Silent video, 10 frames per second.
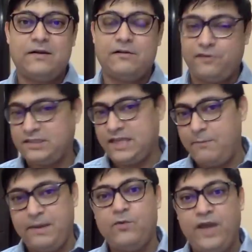for the time
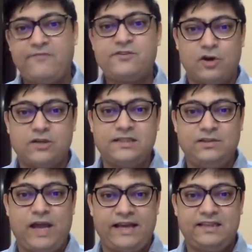being, we have to continue
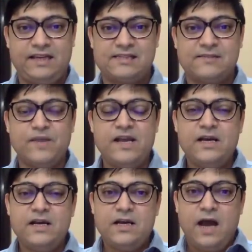like this.
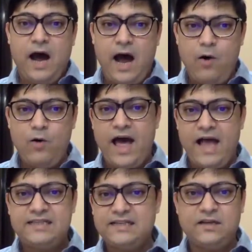How
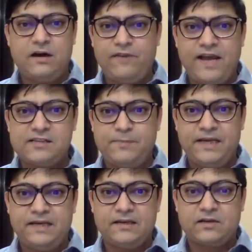Altendorf has been